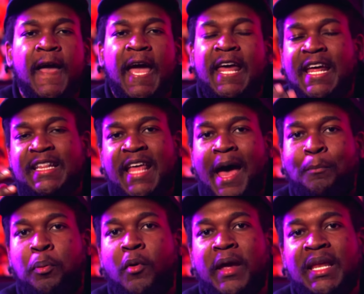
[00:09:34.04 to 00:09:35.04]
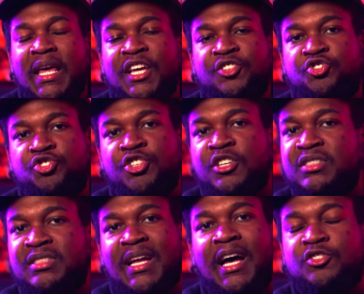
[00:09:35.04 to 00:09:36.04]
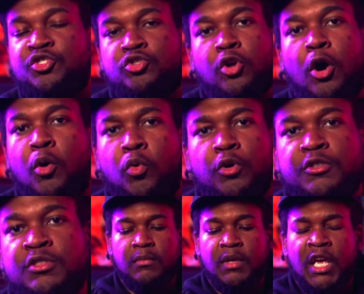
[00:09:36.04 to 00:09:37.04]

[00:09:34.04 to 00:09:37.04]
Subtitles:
and at that point, it's just not Star Wars.